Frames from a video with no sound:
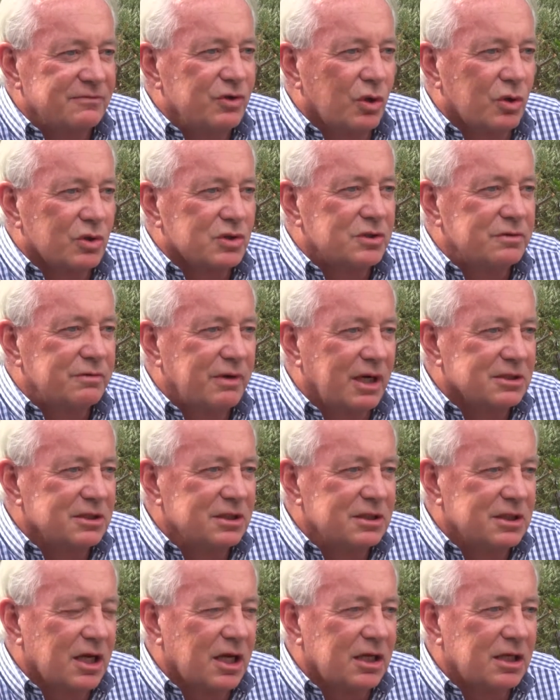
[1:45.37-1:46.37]
of Knox that are
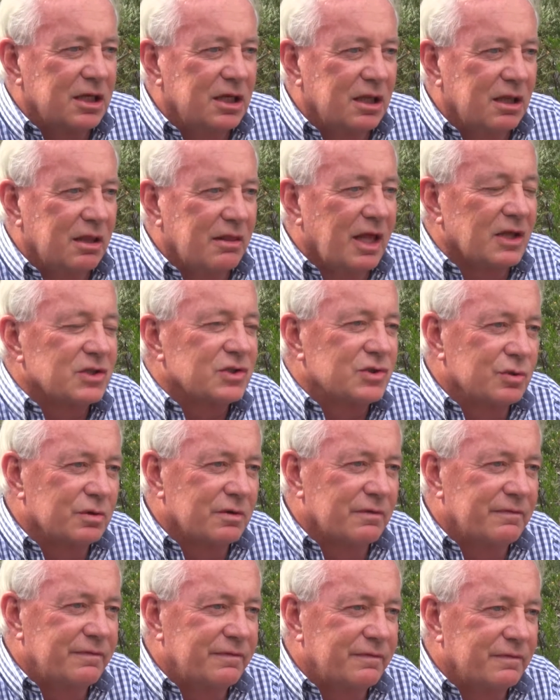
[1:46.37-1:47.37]
actually taking that
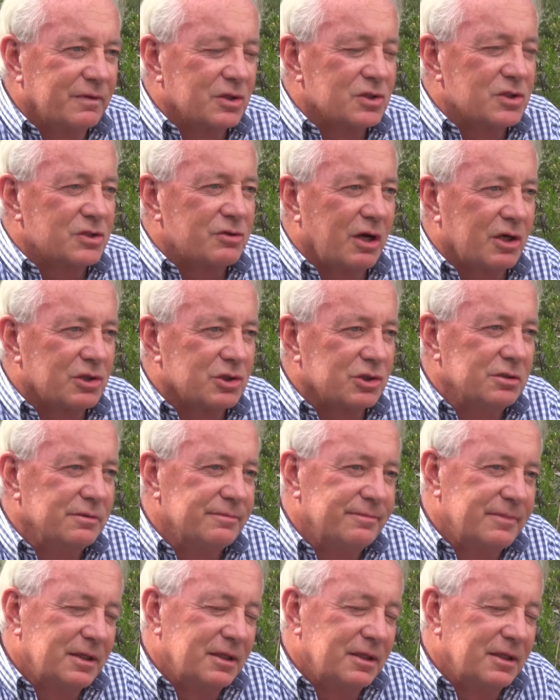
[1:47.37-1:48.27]
sort of construction.